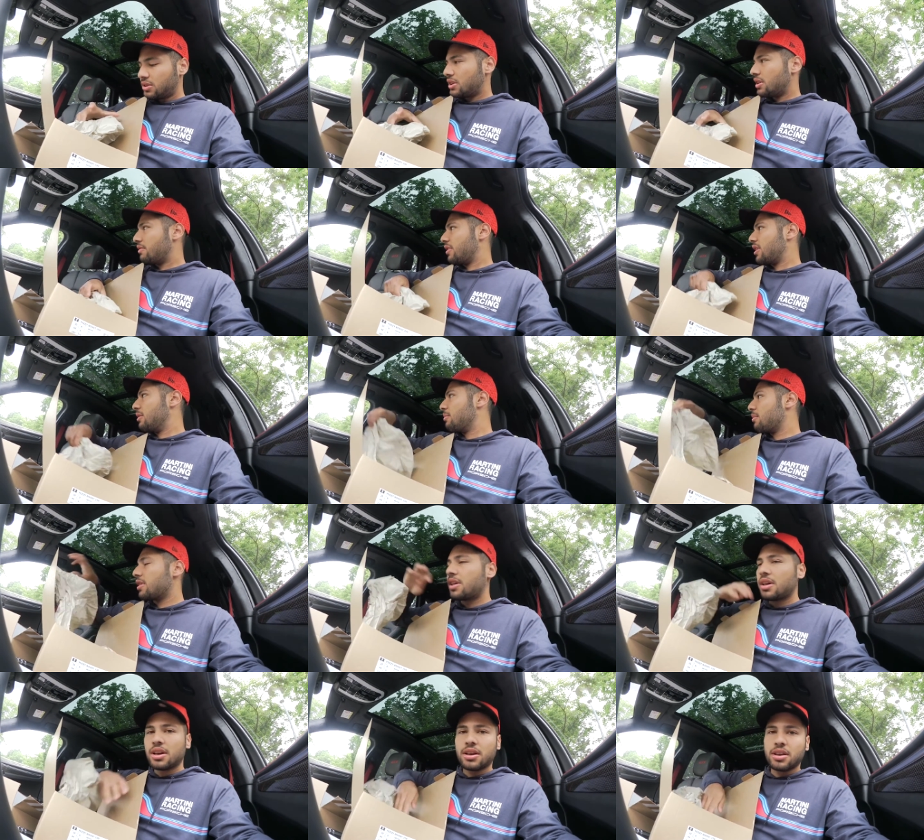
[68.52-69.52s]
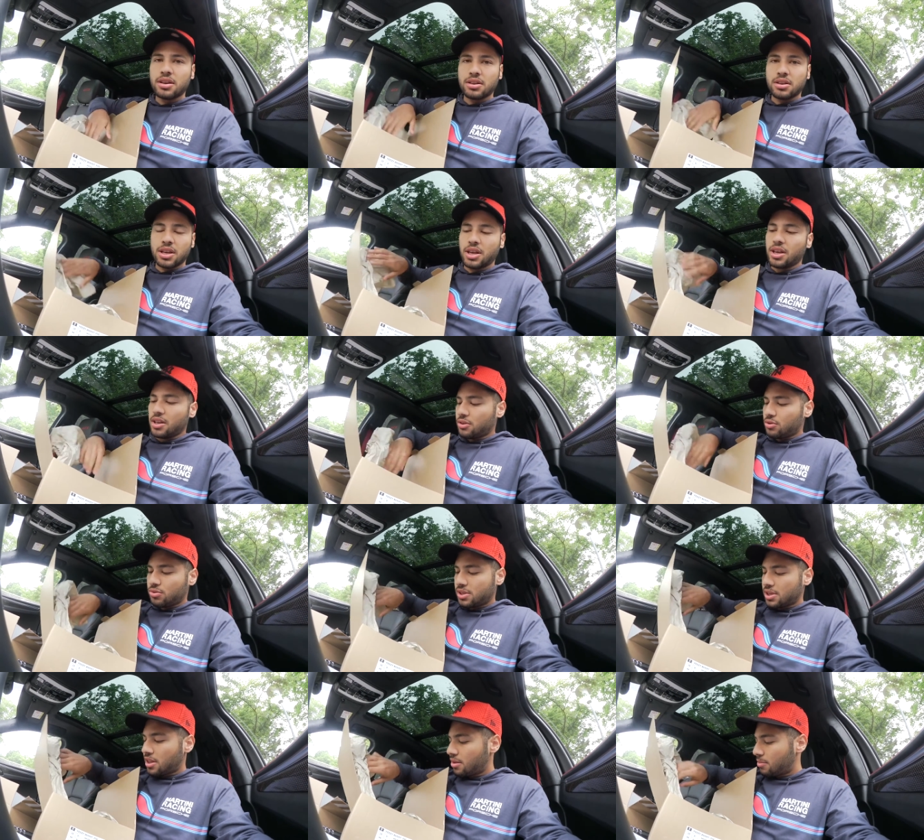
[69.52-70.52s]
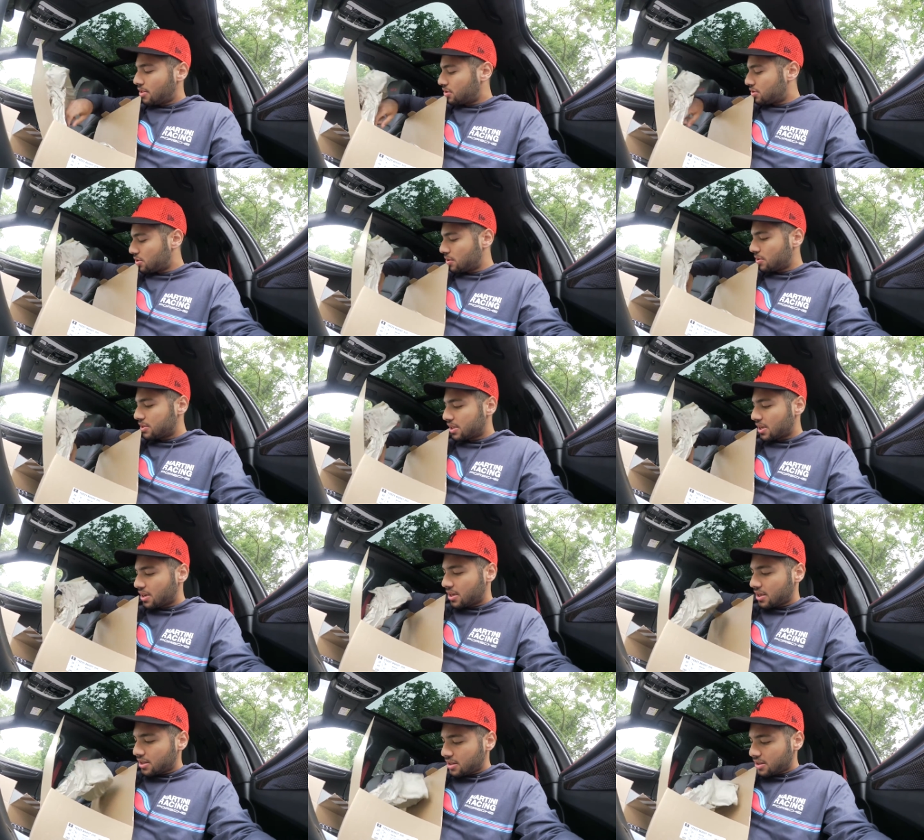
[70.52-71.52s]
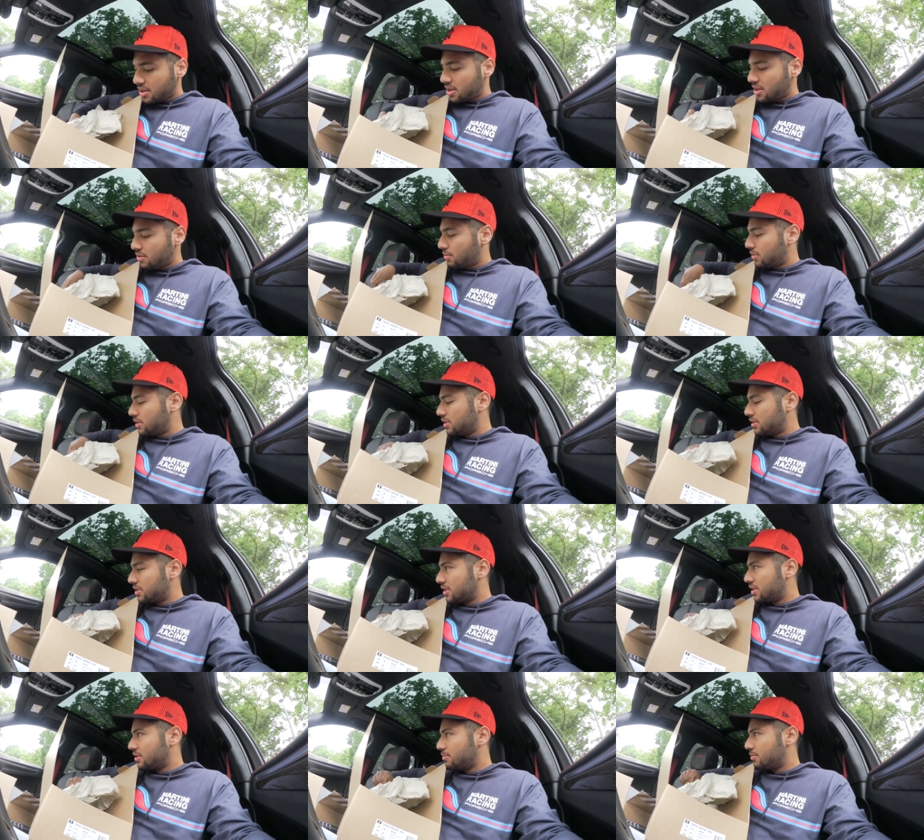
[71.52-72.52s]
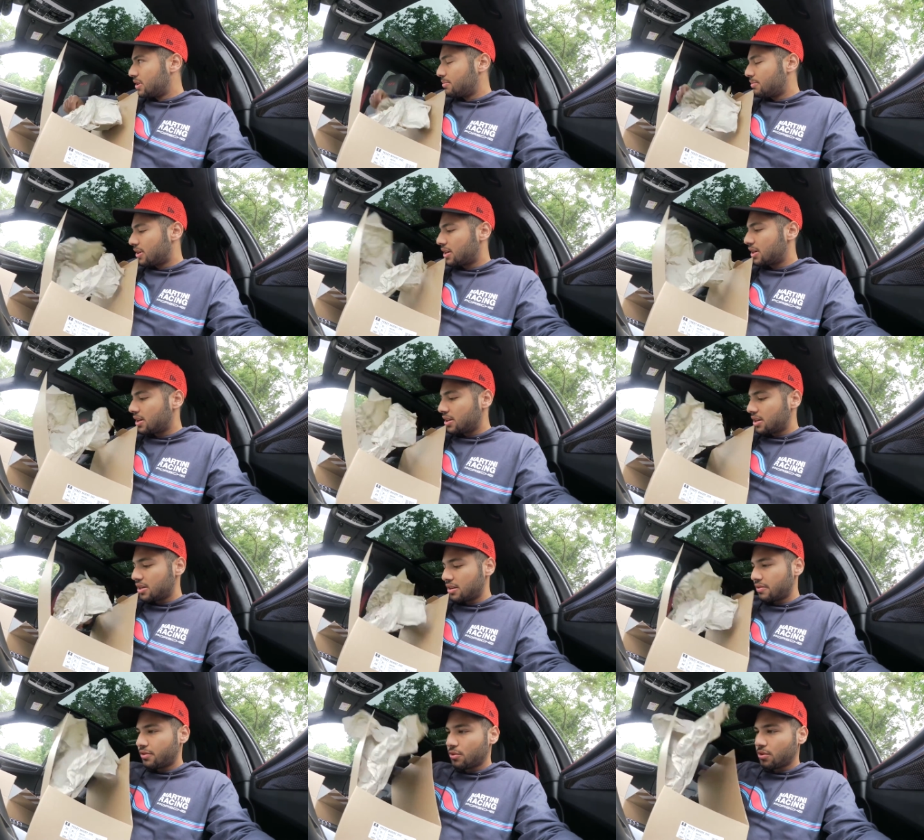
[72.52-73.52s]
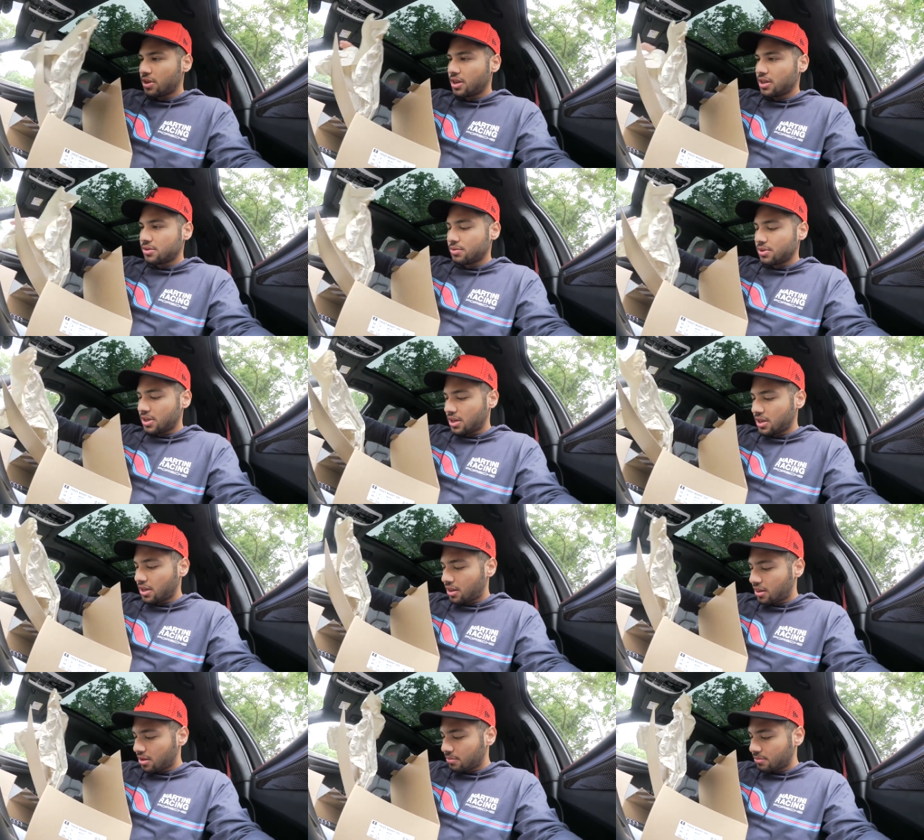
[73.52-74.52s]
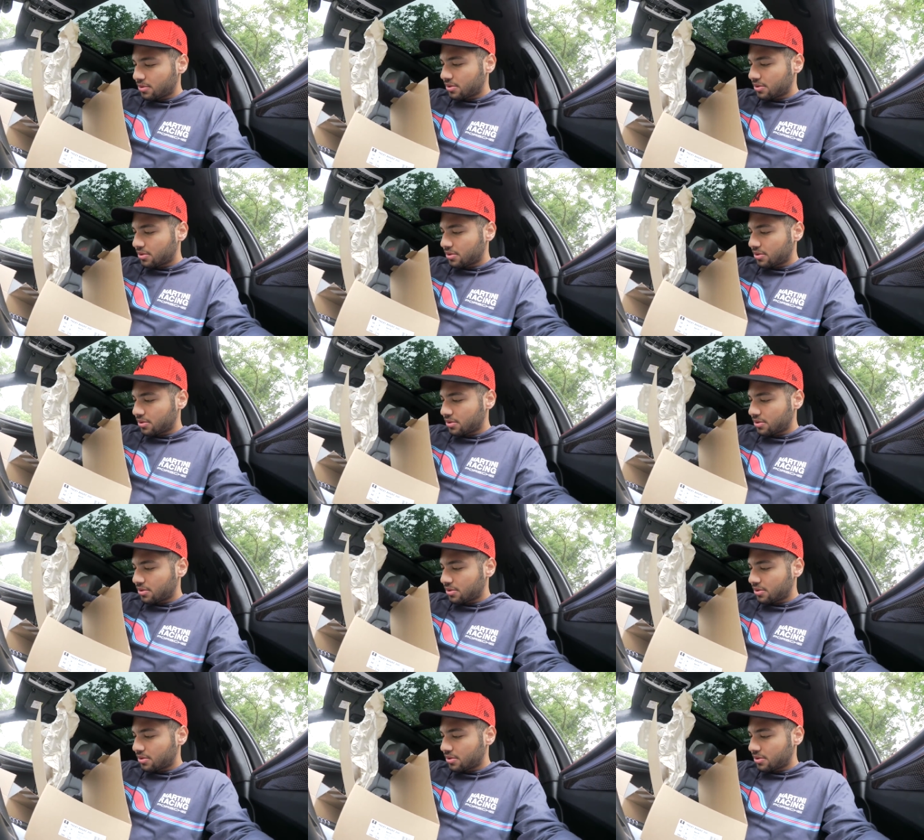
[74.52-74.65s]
give him the uh, send him the shoes and he will send me mine in a few days when he get them